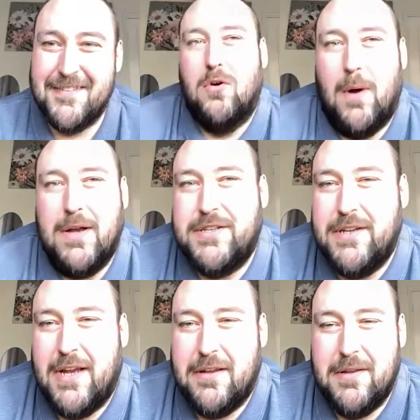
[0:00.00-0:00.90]
good
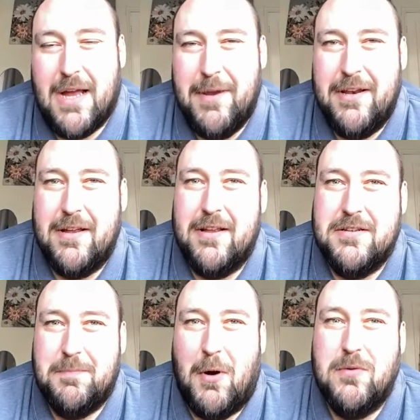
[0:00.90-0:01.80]
question. I mean, I
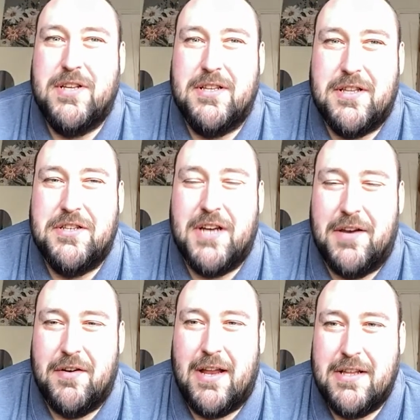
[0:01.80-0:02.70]
suppose the
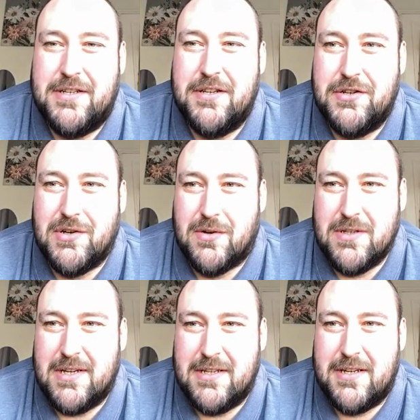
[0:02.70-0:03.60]
general answer and the
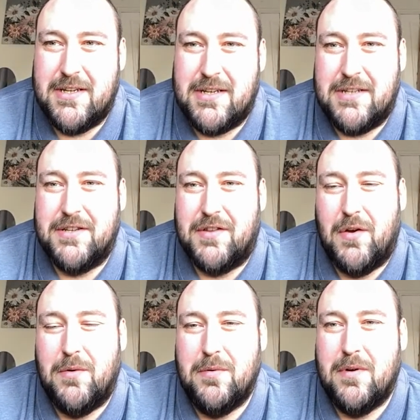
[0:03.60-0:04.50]
short answer is yes, I
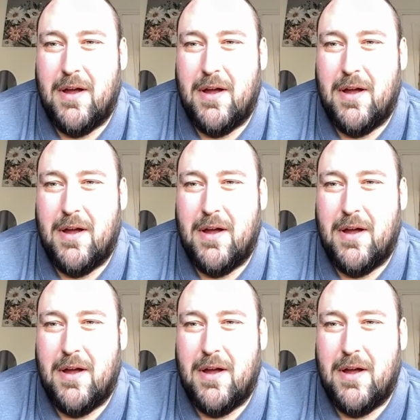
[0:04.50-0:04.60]
do.